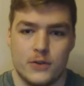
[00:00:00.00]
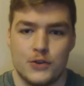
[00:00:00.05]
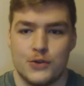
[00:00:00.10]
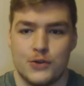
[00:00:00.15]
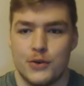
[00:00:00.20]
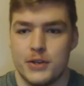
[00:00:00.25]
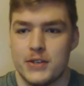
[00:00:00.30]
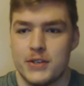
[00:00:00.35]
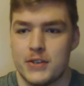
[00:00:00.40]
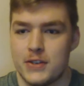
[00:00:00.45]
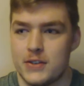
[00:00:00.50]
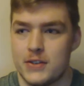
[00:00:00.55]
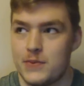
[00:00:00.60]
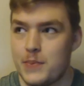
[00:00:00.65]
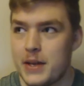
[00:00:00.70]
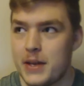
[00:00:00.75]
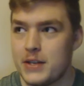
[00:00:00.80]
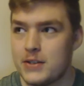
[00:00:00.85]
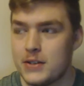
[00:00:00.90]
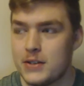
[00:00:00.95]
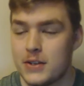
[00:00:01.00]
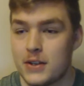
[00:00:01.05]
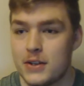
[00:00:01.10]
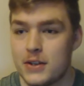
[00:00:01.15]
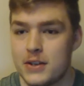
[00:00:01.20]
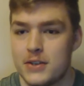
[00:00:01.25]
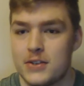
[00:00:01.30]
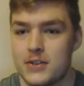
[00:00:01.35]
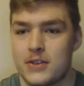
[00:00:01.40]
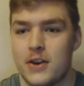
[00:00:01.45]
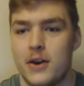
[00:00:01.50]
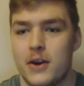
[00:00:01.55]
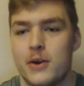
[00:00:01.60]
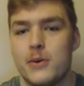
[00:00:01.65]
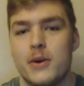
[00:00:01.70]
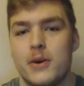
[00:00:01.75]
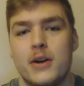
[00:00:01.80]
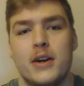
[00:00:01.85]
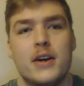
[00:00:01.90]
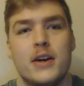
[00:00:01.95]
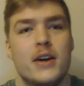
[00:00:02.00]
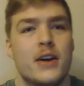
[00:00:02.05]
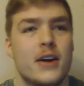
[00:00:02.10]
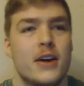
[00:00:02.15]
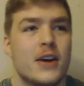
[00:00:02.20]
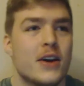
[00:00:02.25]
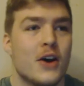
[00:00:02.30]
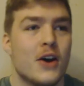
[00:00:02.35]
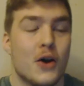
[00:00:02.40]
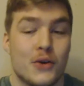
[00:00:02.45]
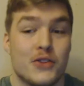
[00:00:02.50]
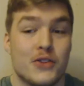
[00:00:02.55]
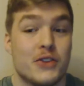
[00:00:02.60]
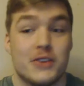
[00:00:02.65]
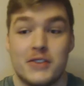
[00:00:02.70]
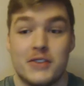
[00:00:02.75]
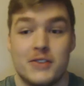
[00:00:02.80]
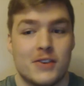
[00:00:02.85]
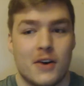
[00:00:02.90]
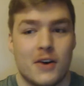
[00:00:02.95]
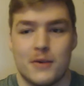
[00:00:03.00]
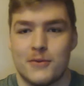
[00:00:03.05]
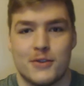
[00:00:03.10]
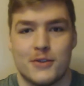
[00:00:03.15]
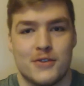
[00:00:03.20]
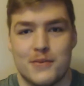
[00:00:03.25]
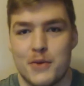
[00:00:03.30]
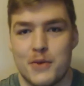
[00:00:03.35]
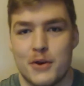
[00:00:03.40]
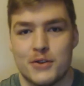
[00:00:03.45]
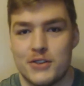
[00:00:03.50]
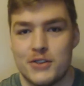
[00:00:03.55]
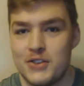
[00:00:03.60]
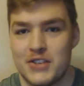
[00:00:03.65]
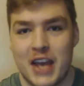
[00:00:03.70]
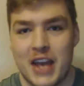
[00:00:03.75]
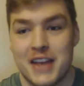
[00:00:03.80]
choices basically so this is like one of the most